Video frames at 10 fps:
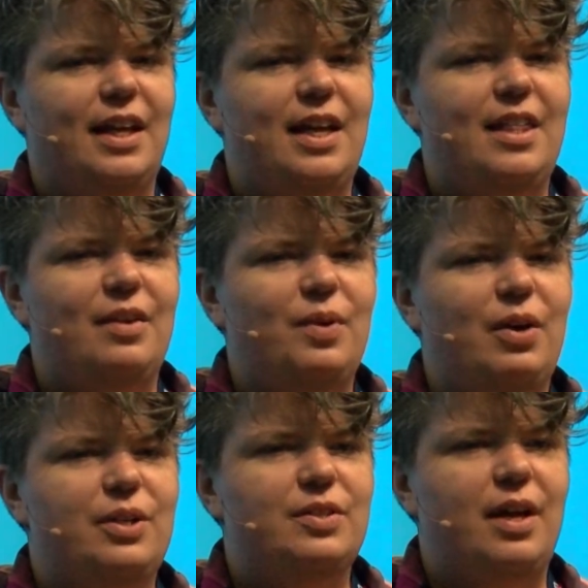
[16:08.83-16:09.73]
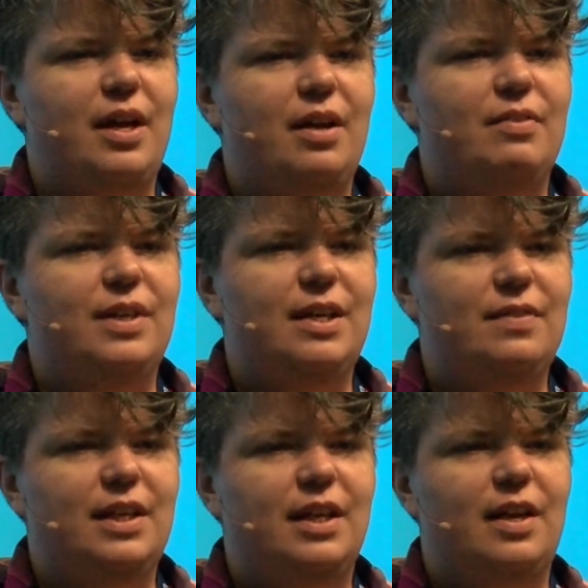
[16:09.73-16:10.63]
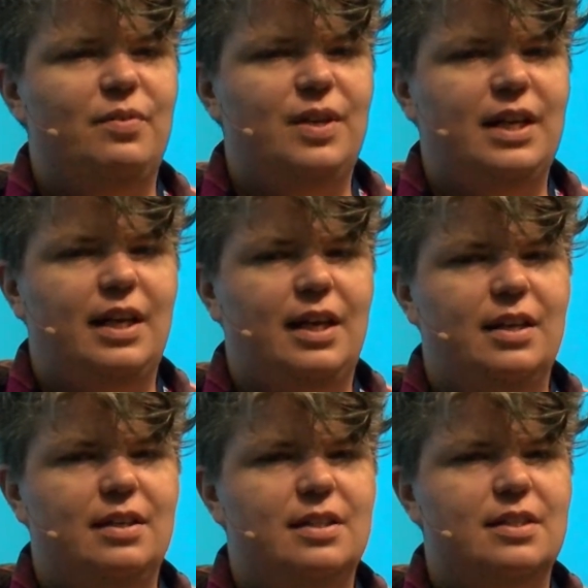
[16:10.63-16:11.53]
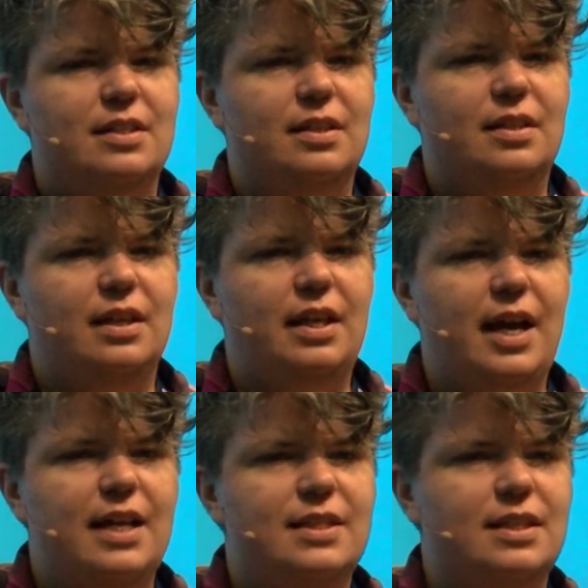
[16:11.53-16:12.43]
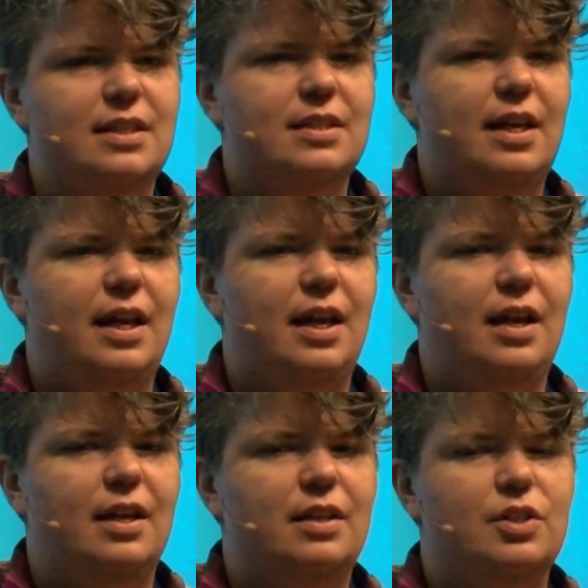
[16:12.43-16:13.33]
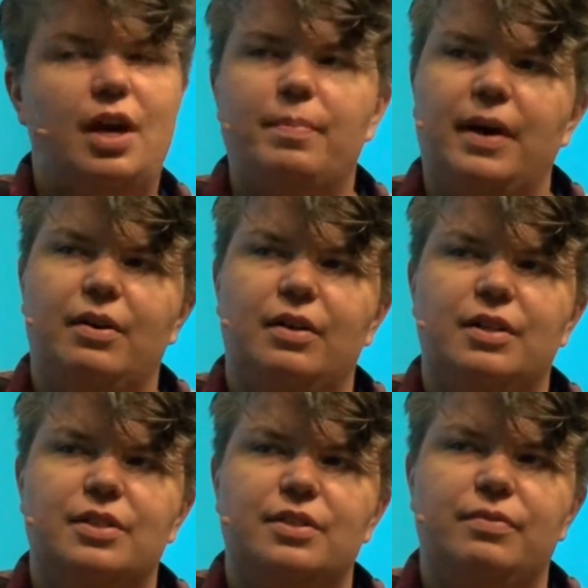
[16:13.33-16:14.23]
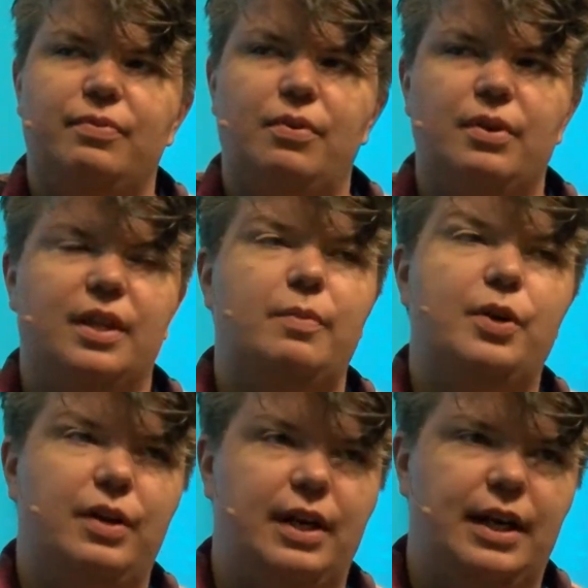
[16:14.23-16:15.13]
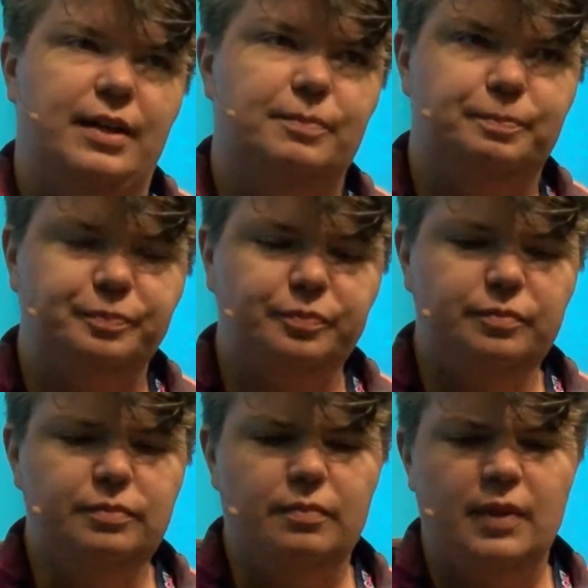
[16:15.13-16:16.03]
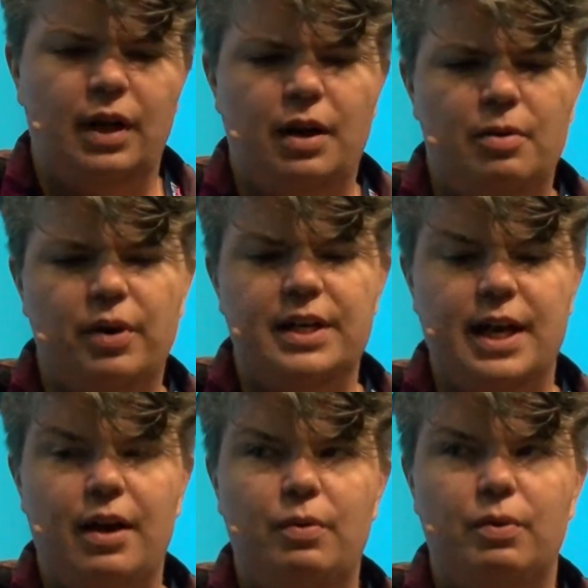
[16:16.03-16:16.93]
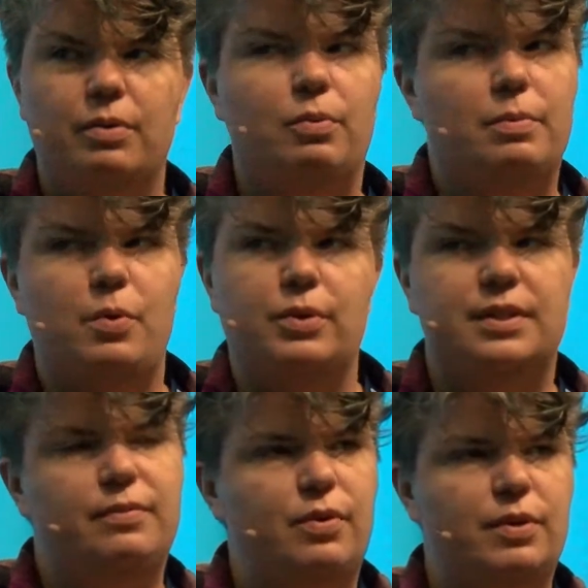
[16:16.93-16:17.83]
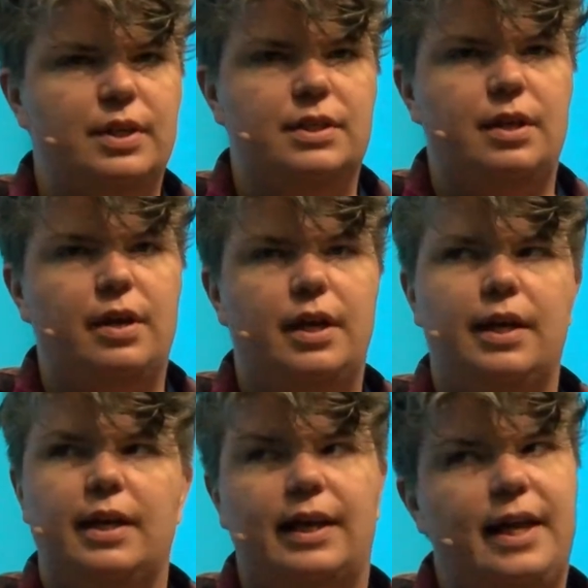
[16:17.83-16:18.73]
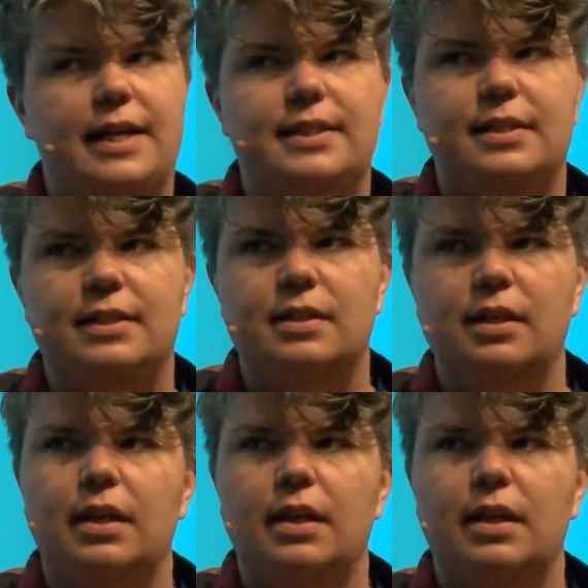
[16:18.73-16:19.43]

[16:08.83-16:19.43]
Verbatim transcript: then we also have evening and weekend classes and shop hours for the community. Right now we're mostly focused on classes.